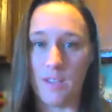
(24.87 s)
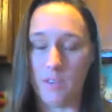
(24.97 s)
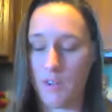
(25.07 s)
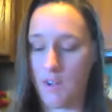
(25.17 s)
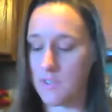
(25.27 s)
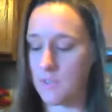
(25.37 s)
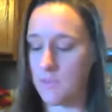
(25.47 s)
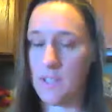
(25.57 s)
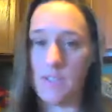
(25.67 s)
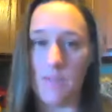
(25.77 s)
You're also
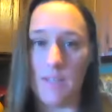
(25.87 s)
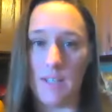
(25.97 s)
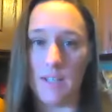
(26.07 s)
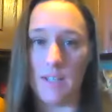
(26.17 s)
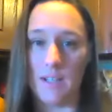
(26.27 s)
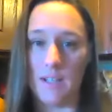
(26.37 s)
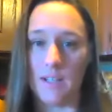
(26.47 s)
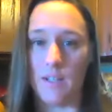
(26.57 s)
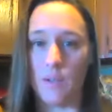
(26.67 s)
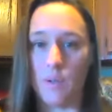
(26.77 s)
going to need
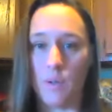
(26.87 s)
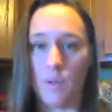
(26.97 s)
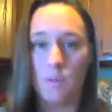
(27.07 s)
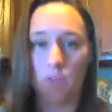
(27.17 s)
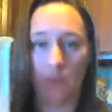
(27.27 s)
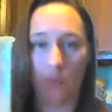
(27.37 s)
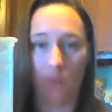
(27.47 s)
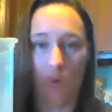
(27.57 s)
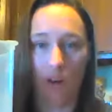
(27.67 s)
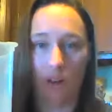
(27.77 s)
some
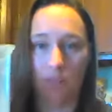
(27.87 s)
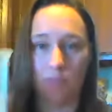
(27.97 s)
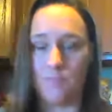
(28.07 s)
water.